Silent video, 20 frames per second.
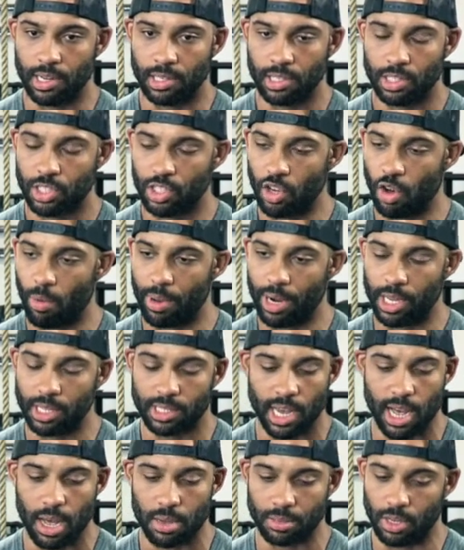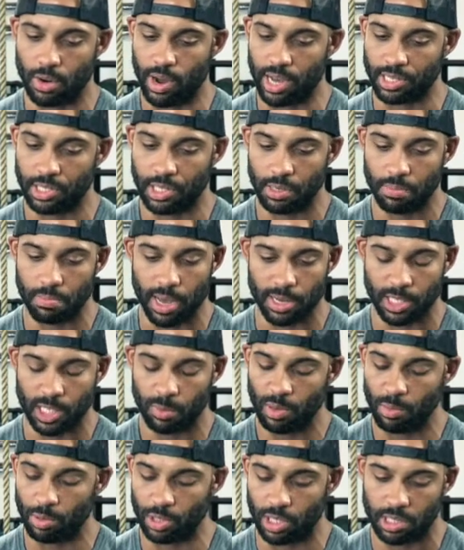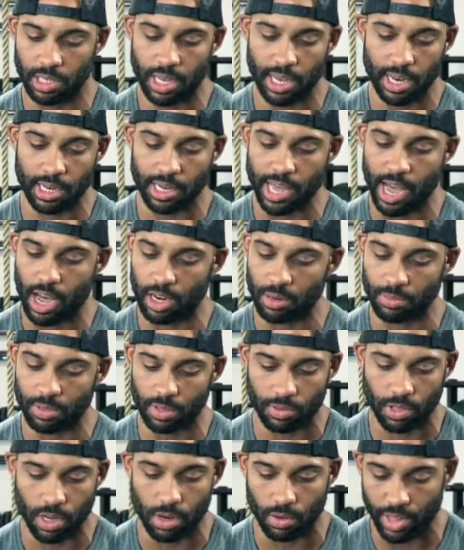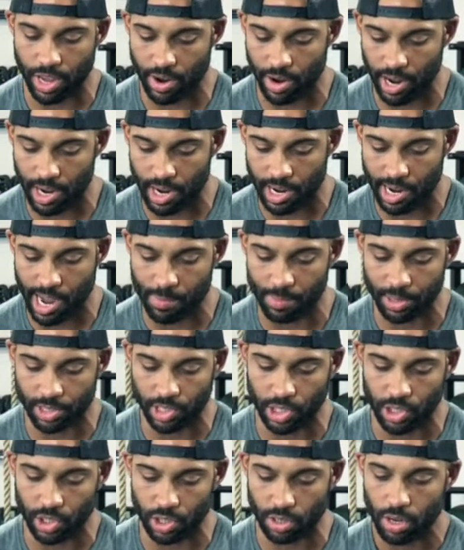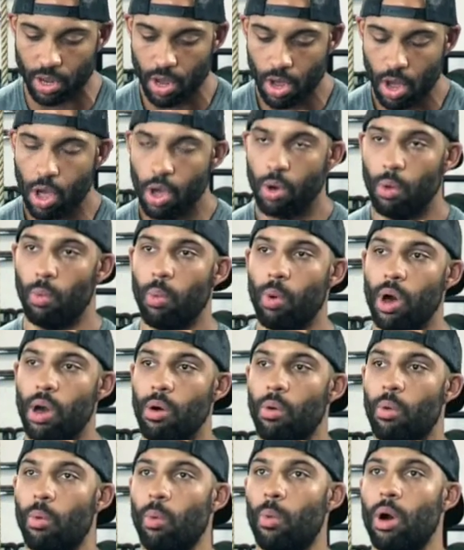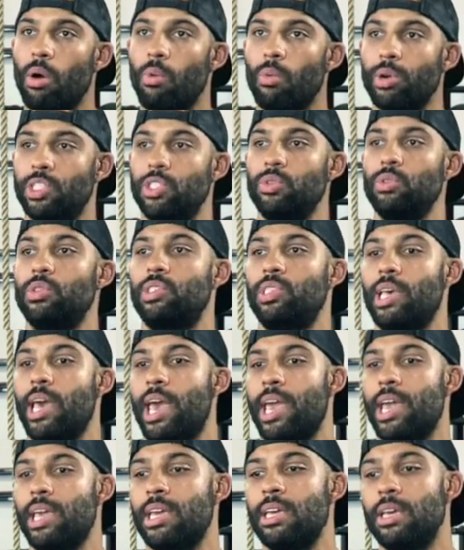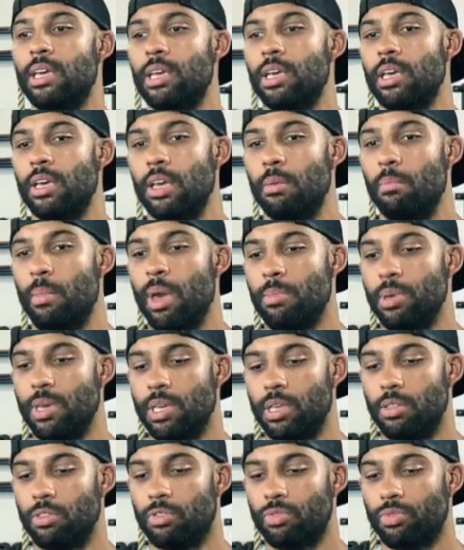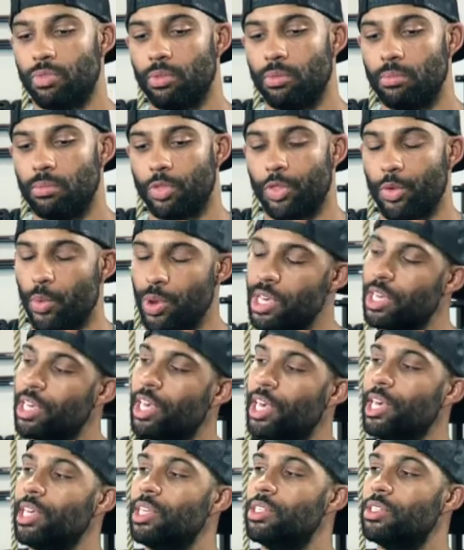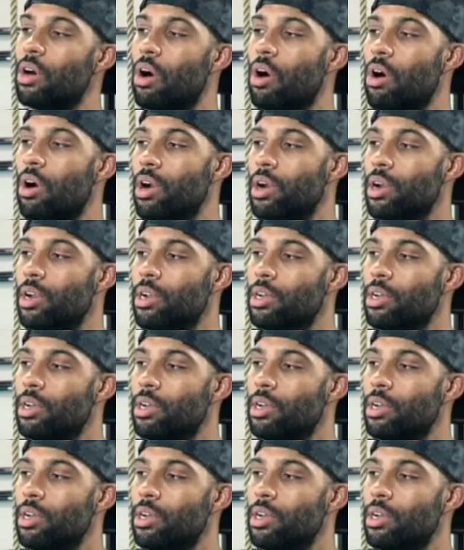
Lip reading: so many times, you know, I see people just getting down on themselves. You know, they're in a competition. What would you say? Maybe 3 keys are: